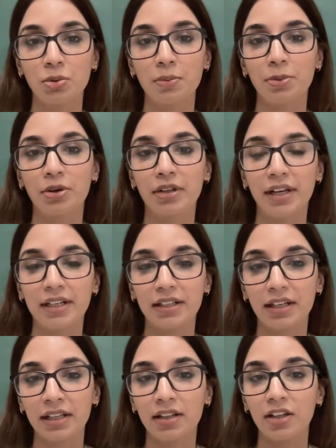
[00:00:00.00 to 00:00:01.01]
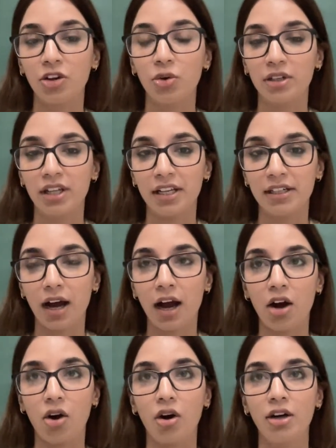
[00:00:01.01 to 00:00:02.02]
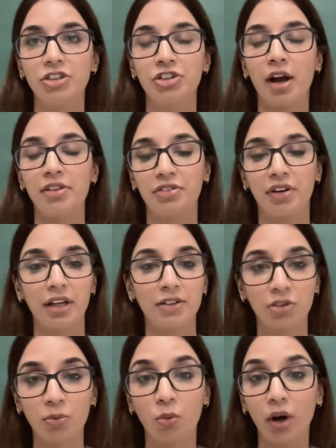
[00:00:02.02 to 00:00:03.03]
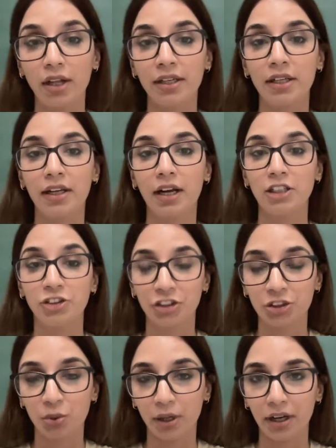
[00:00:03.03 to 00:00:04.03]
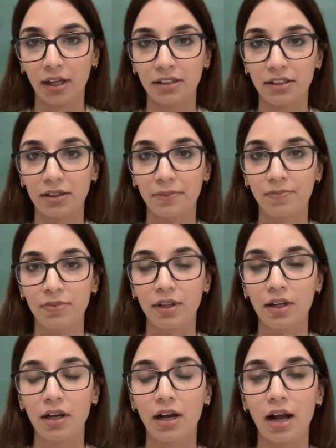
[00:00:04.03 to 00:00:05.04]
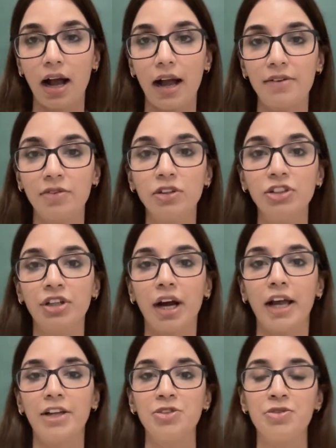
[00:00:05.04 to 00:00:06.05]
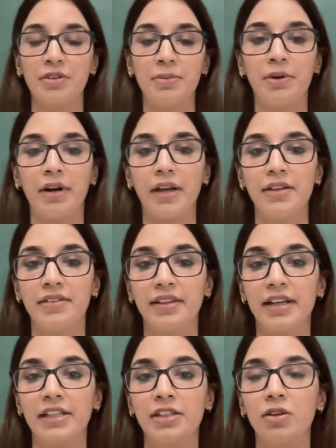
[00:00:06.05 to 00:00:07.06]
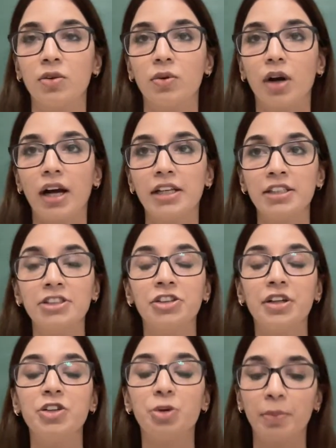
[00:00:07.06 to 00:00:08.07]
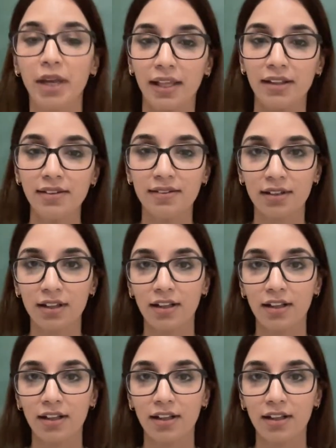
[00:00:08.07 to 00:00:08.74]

protecting your data or transferring it from one country to another? I would try to summarize it under three domains.